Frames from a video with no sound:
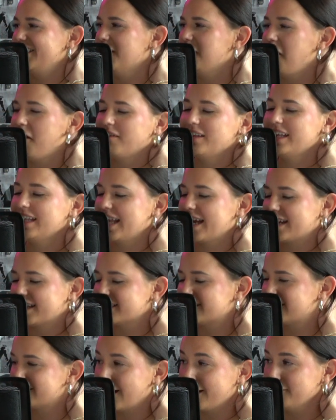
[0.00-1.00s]
You're probably like a
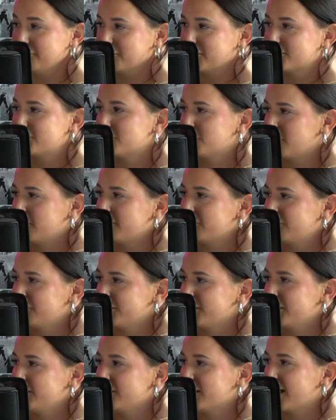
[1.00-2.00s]
sun ritual for
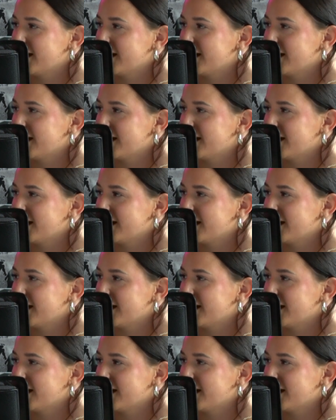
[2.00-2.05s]
you guys.